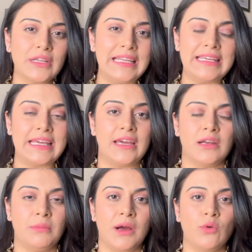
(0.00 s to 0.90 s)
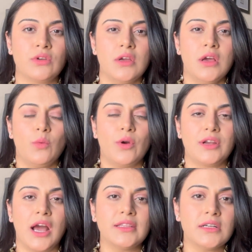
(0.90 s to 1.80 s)
really care about
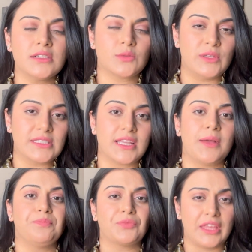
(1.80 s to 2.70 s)
what others will say.